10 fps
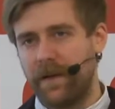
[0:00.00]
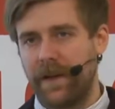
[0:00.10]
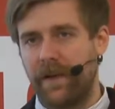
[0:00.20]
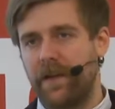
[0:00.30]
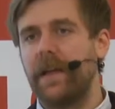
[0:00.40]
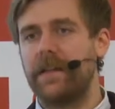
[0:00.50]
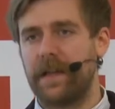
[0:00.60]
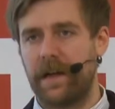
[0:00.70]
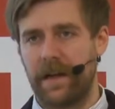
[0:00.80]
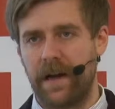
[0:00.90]
He, he
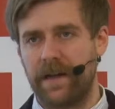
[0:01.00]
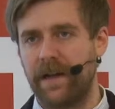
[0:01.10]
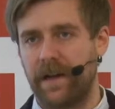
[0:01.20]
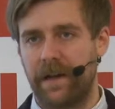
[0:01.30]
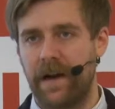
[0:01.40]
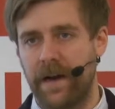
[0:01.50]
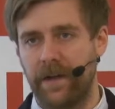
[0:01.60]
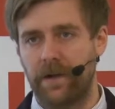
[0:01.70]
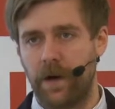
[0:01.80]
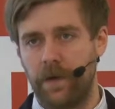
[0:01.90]
said in 1999
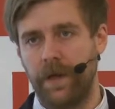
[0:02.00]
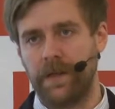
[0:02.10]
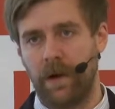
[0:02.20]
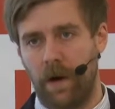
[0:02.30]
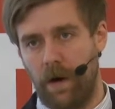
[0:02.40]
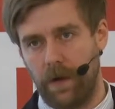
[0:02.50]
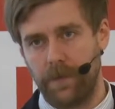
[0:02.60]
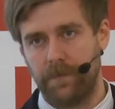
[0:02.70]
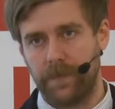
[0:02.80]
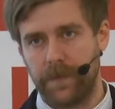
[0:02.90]
that code is law.
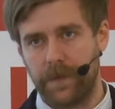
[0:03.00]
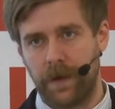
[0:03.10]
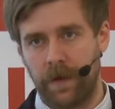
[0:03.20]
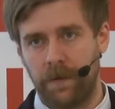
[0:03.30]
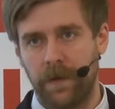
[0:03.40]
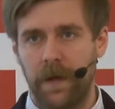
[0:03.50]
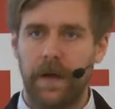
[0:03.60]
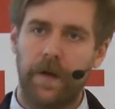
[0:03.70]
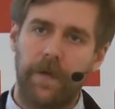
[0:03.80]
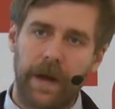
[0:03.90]
So
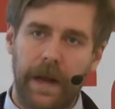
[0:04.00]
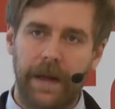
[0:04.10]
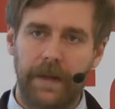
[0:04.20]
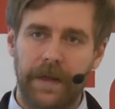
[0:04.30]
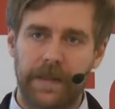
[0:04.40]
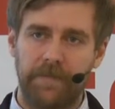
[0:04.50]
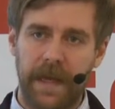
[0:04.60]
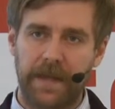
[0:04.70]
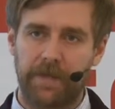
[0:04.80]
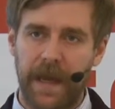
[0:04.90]
regulating this
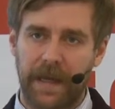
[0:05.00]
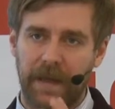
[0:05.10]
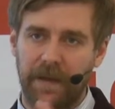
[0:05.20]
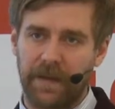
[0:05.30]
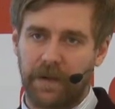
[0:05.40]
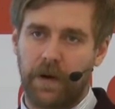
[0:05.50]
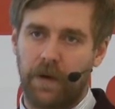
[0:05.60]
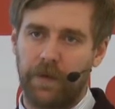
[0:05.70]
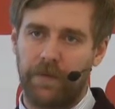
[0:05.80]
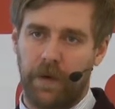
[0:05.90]
means making the
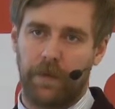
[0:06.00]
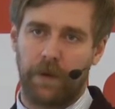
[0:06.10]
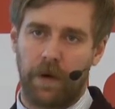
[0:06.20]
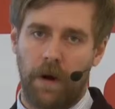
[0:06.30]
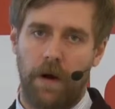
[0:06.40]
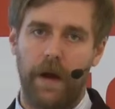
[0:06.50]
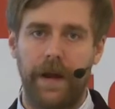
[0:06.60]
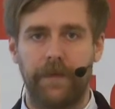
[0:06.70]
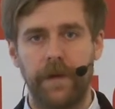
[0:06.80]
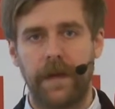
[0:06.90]
code follow the law.
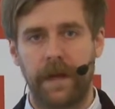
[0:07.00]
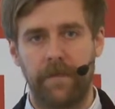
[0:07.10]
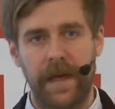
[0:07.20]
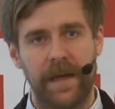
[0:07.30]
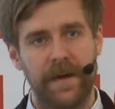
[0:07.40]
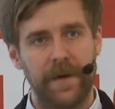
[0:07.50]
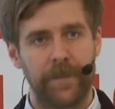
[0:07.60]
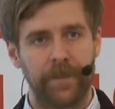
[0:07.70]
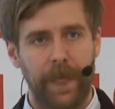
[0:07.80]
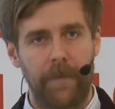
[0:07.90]
And if we can be
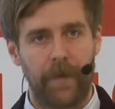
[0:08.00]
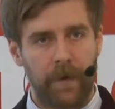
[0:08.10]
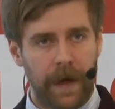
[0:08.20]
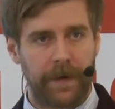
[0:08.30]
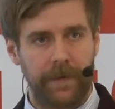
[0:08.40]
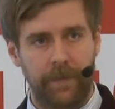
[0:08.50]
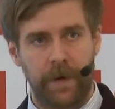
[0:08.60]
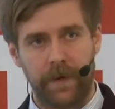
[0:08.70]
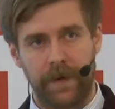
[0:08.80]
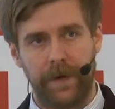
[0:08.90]
a proactive
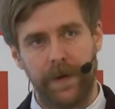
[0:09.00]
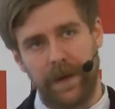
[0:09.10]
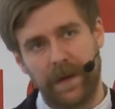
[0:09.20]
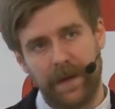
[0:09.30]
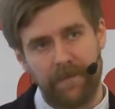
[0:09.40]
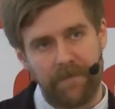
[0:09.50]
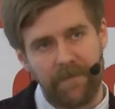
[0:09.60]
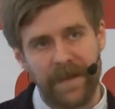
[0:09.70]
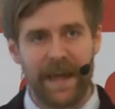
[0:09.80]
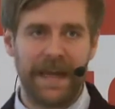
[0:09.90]
partner in, in
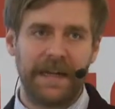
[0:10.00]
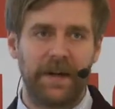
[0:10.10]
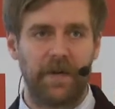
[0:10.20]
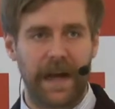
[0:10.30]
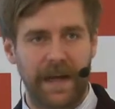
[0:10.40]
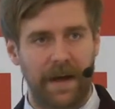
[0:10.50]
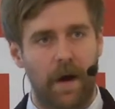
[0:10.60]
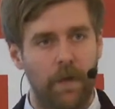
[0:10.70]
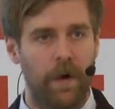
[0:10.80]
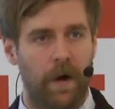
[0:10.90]
integrating
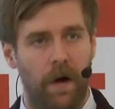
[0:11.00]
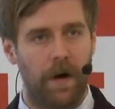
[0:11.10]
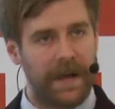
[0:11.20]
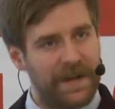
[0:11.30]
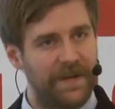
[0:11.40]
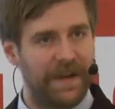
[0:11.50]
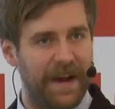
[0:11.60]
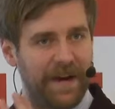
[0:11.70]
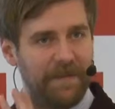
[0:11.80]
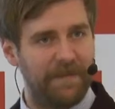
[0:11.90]
our law into
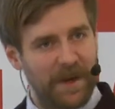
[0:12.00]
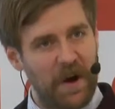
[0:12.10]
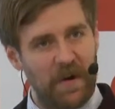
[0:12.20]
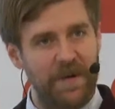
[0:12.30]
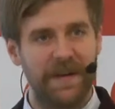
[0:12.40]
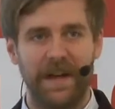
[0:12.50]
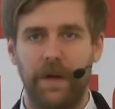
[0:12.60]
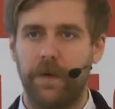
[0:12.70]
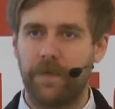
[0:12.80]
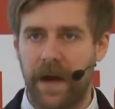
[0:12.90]
their code,
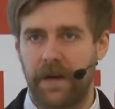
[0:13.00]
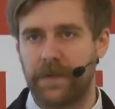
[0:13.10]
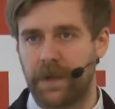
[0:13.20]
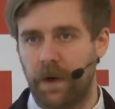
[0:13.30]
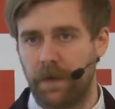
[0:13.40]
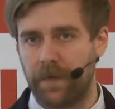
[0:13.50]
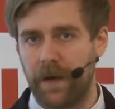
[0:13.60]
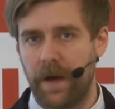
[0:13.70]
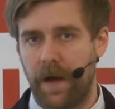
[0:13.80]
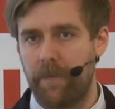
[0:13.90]
we might have solved
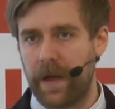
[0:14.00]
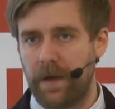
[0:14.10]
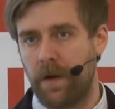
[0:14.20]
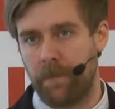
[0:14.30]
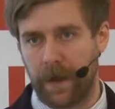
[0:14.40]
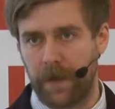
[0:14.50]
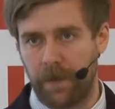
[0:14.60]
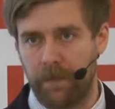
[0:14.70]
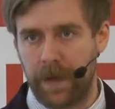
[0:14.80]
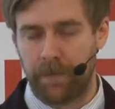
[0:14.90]
a big topic
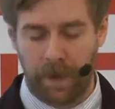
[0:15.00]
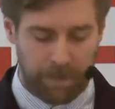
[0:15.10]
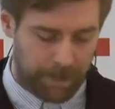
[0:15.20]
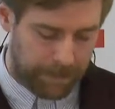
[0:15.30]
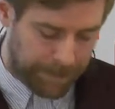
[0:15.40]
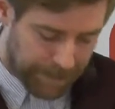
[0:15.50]
or a big problem.